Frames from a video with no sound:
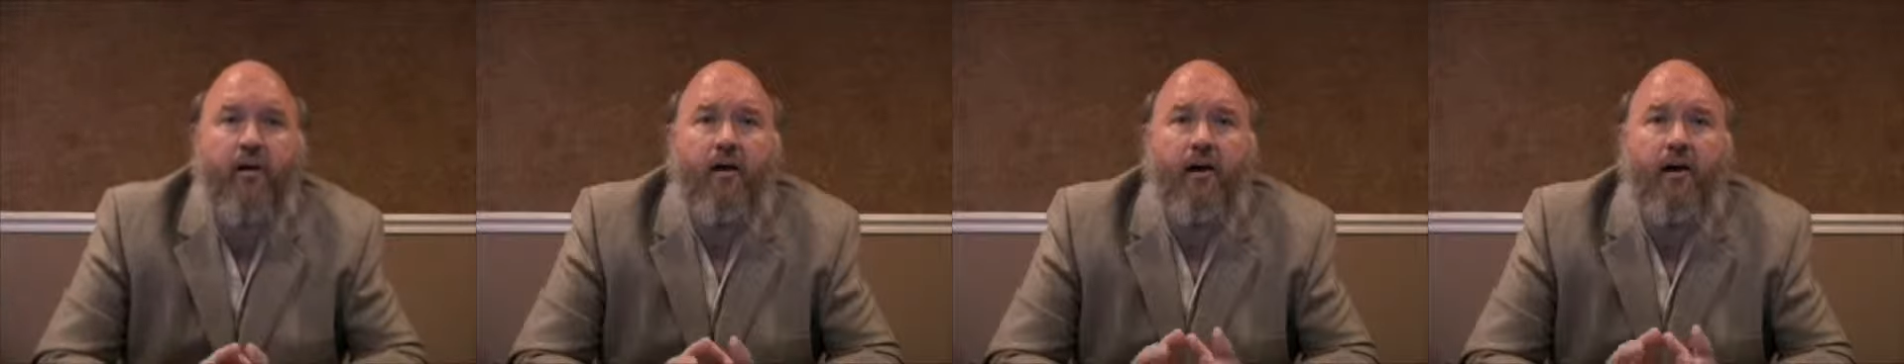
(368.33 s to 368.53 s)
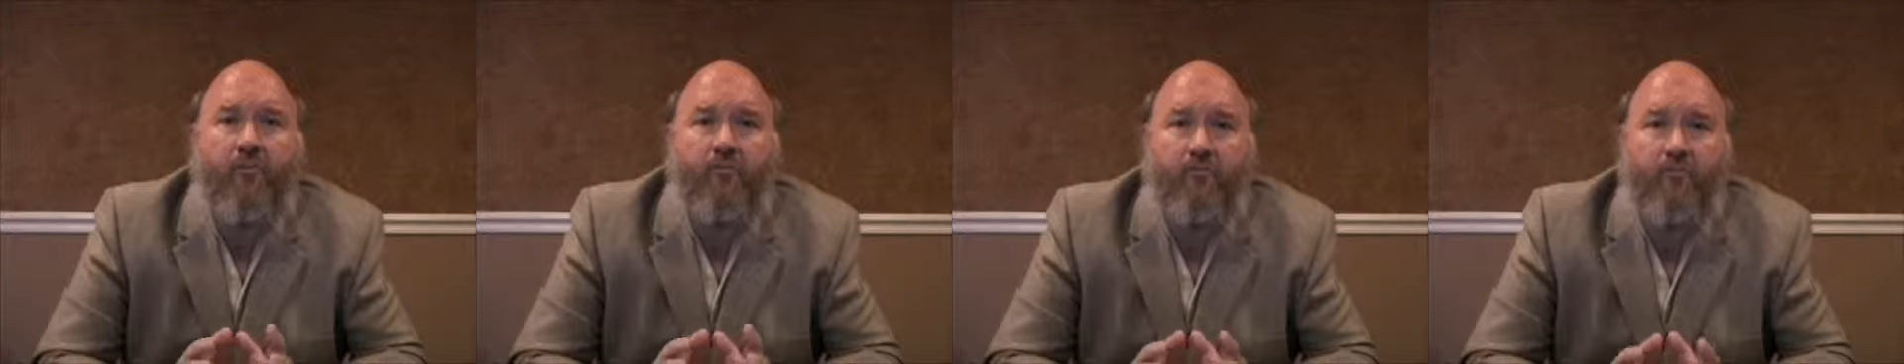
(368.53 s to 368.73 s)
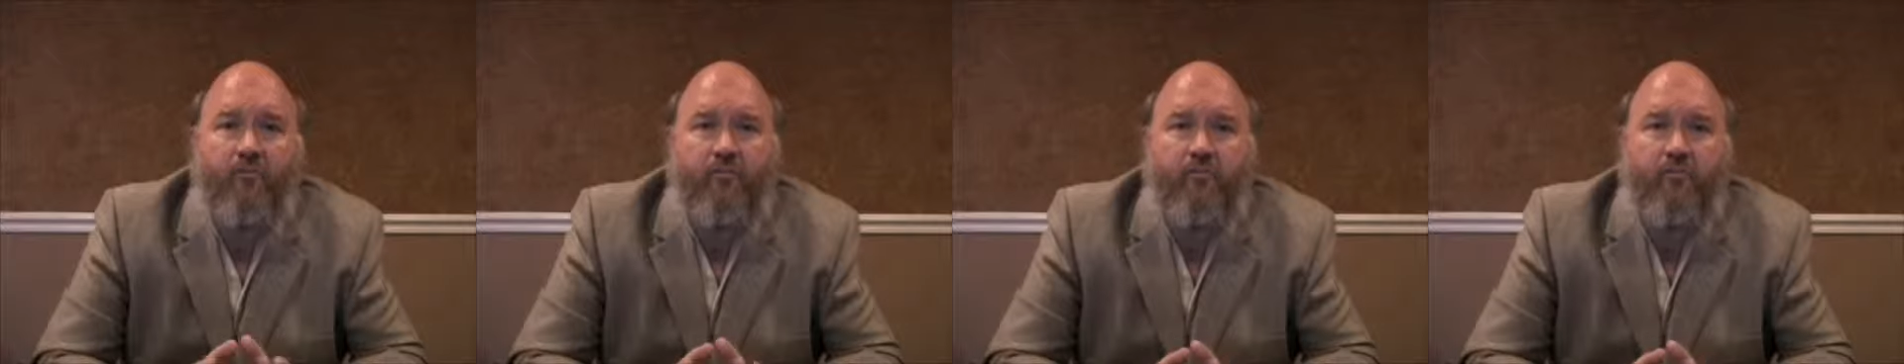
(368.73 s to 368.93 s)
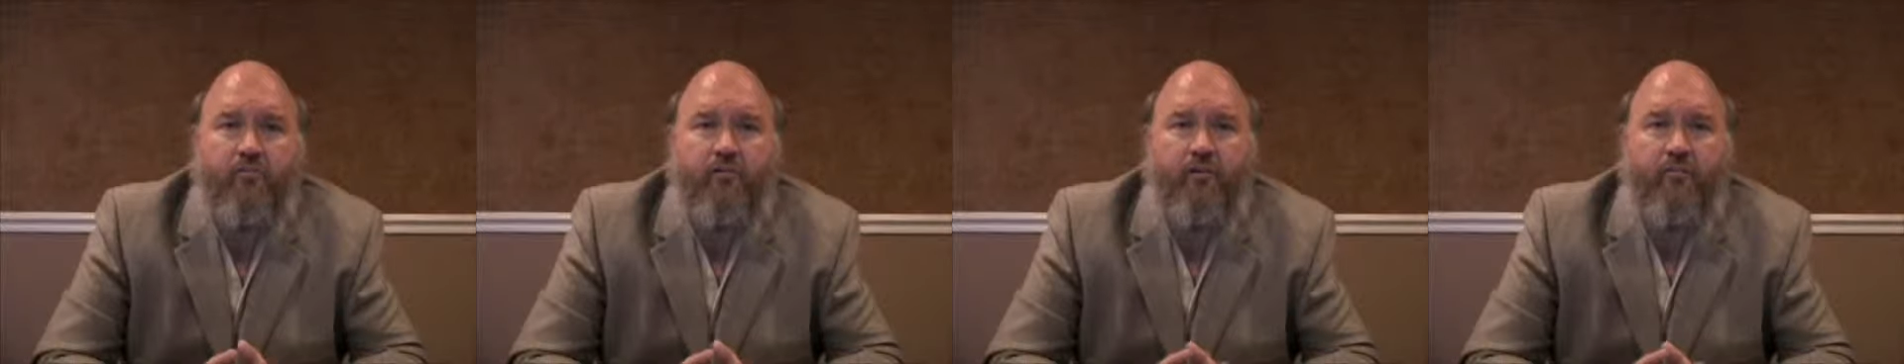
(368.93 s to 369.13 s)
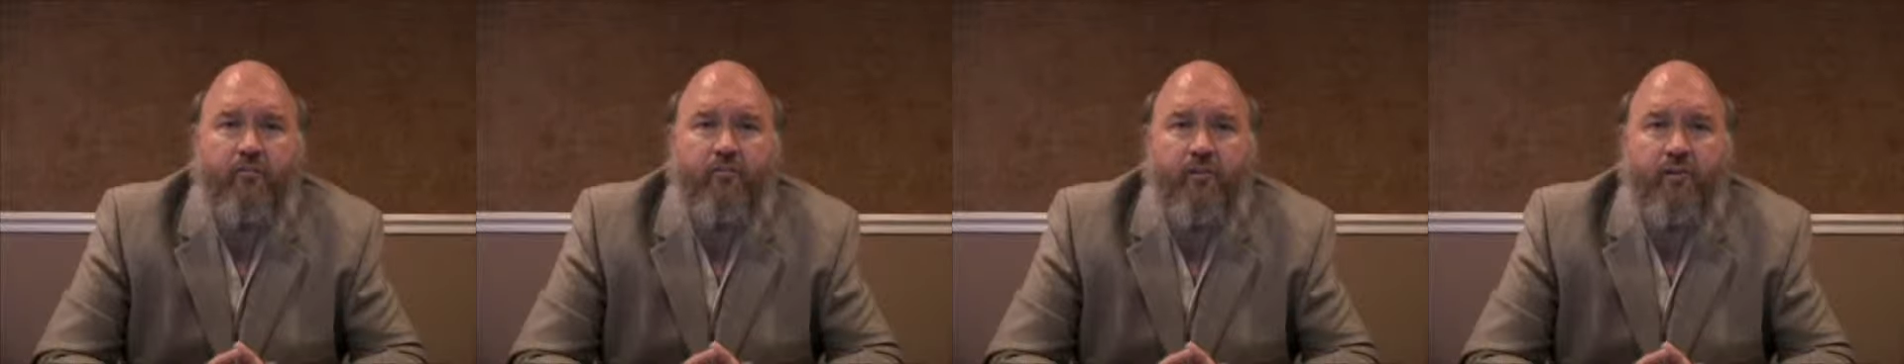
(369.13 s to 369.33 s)
and do
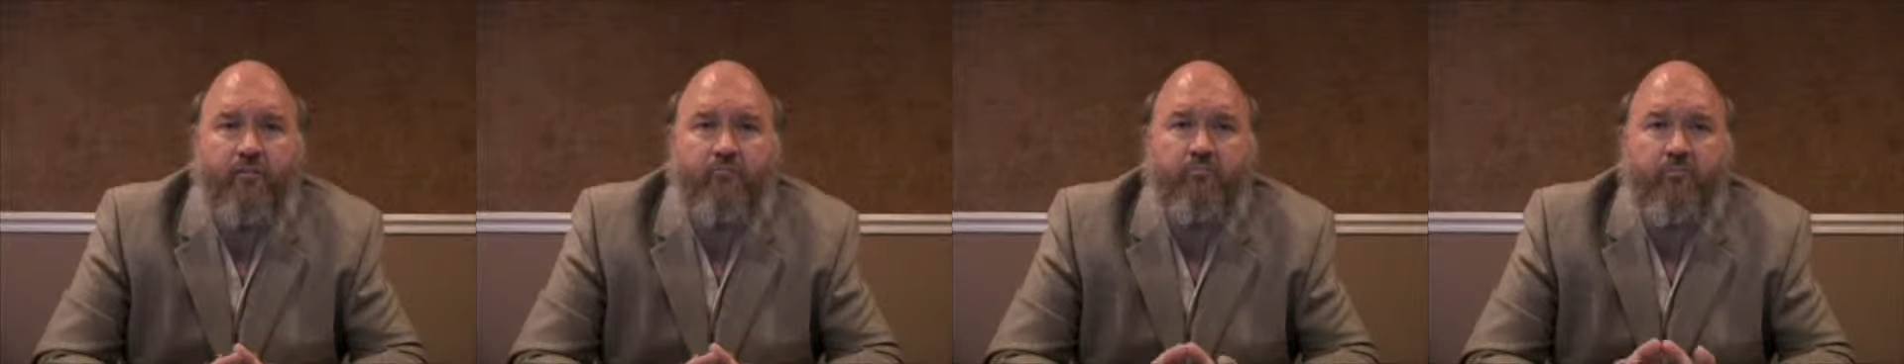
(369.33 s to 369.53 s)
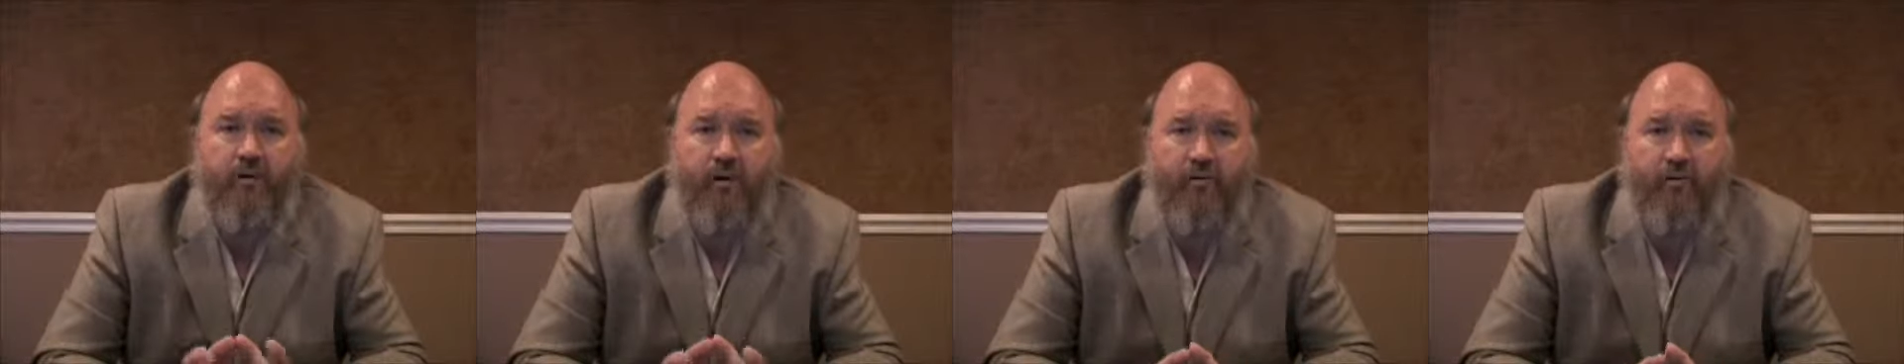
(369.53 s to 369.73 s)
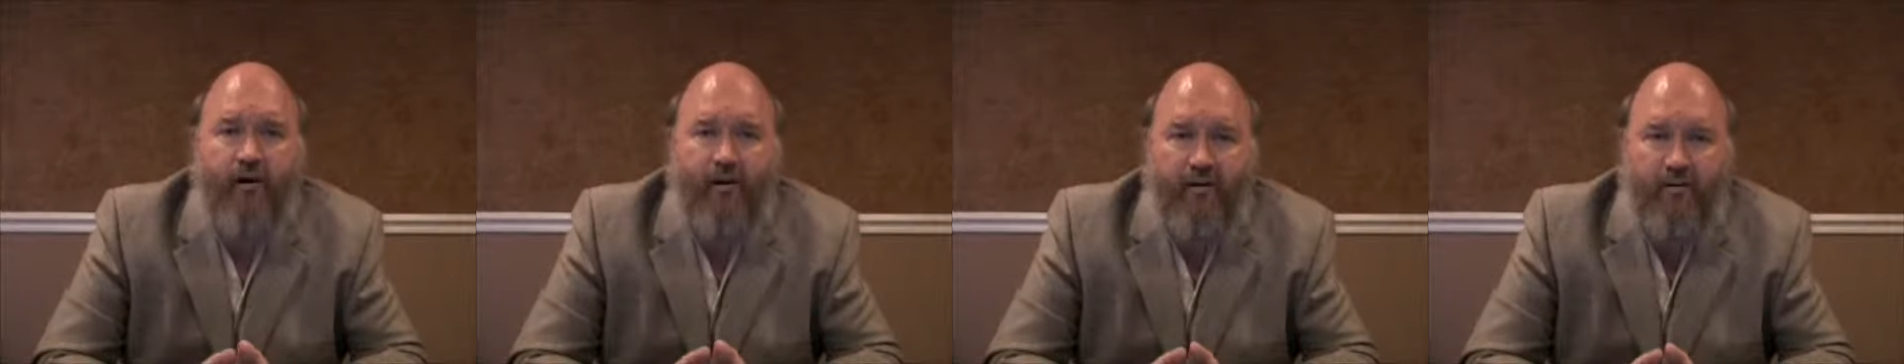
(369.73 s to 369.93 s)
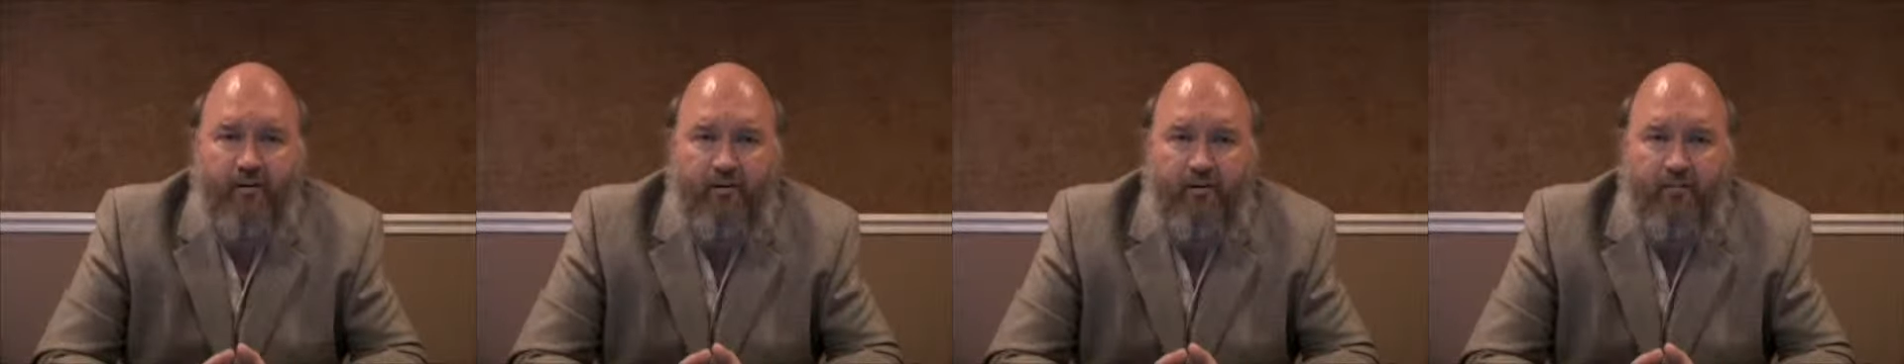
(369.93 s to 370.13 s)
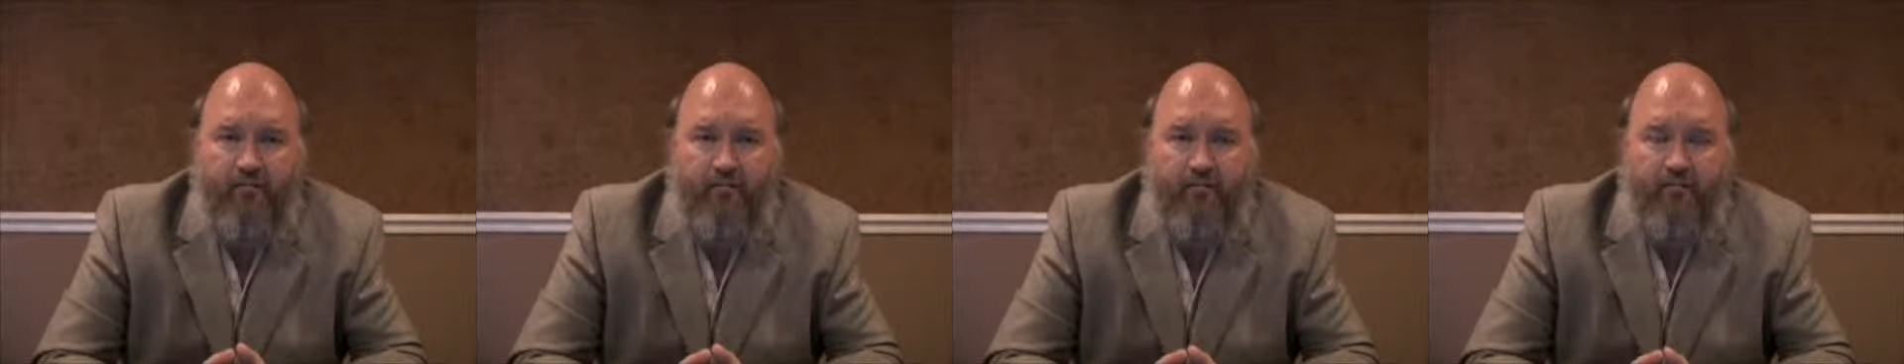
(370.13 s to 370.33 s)
something
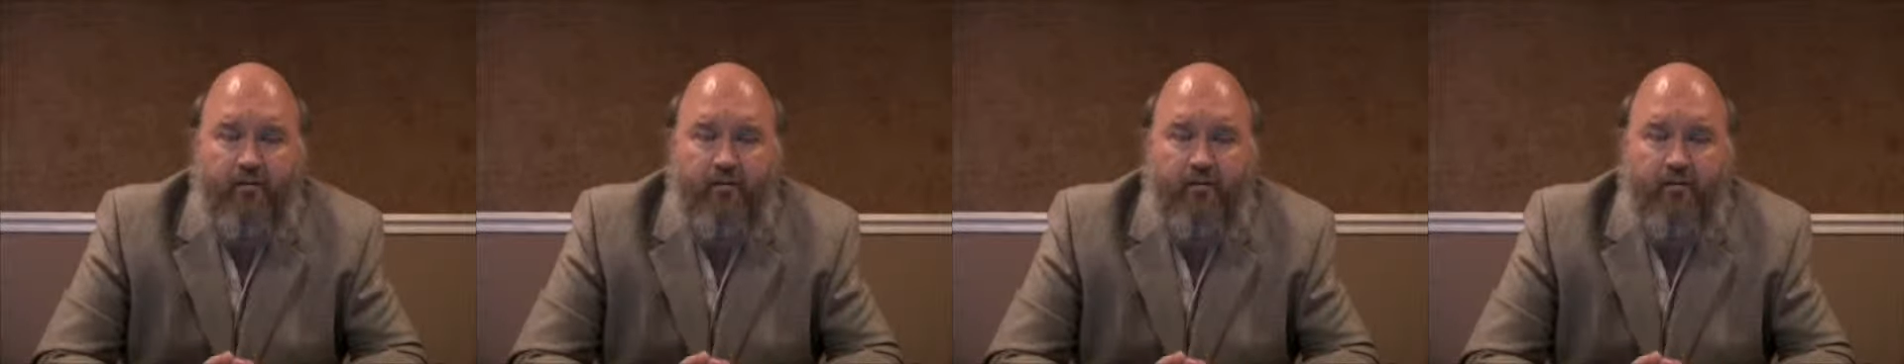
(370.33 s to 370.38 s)
proactive